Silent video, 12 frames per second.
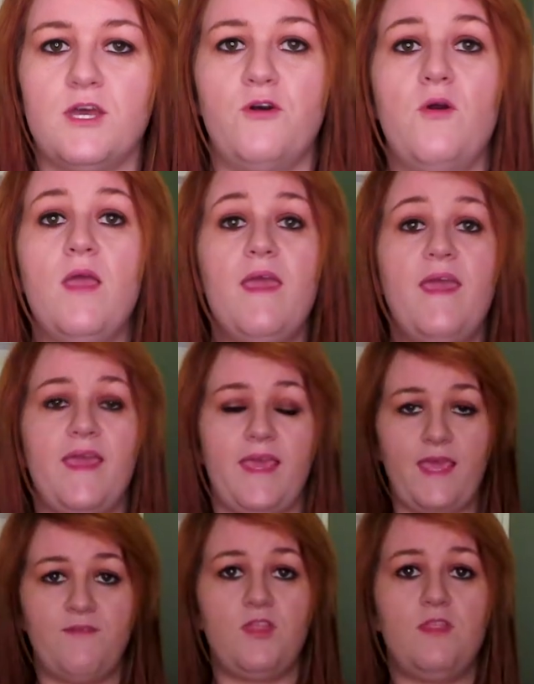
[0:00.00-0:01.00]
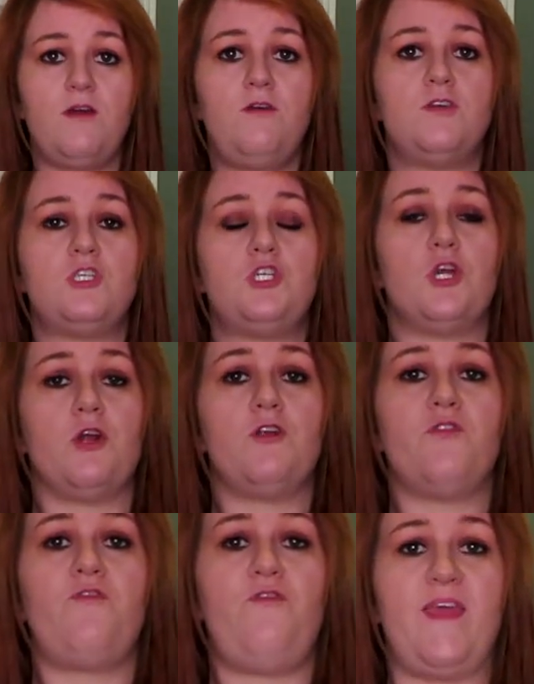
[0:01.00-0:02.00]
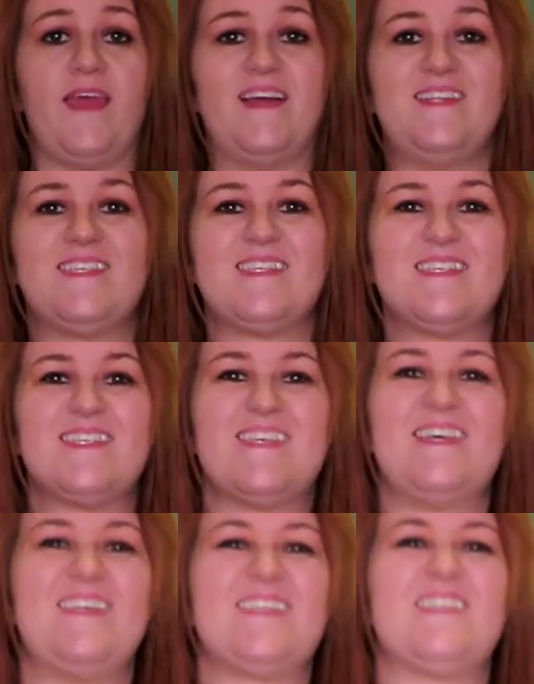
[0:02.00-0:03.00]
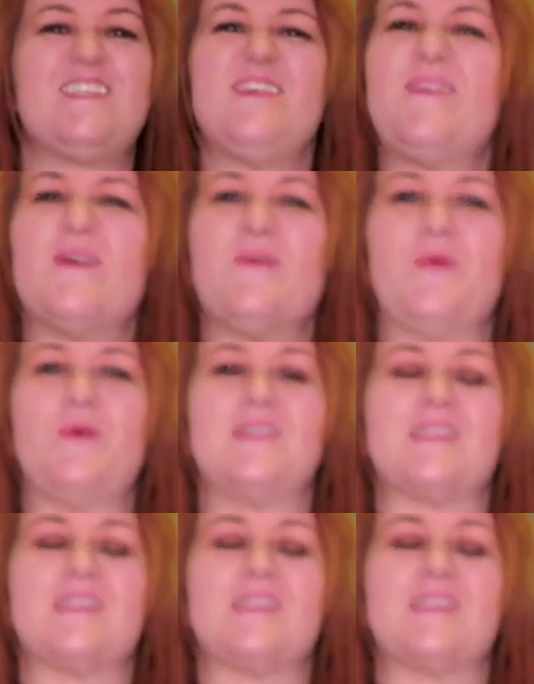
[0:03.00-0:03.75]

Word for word: So even though the shirt fits, see, it's adorable.